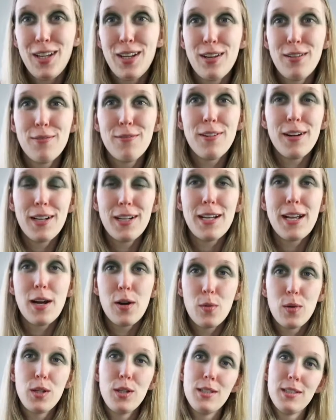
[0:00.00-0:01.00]
can find
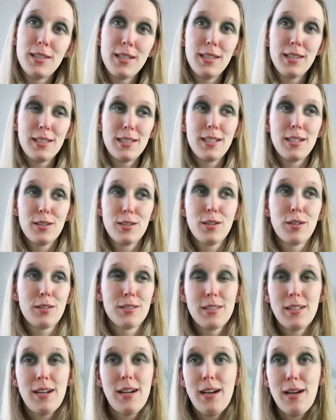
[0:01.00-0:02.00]
out when you see the TikToks
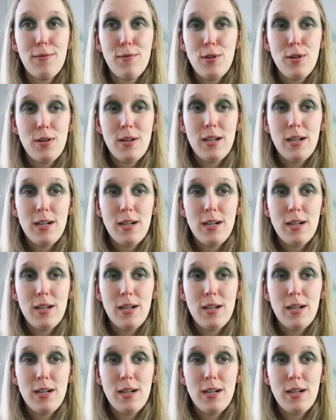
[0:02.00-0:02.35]
that I have no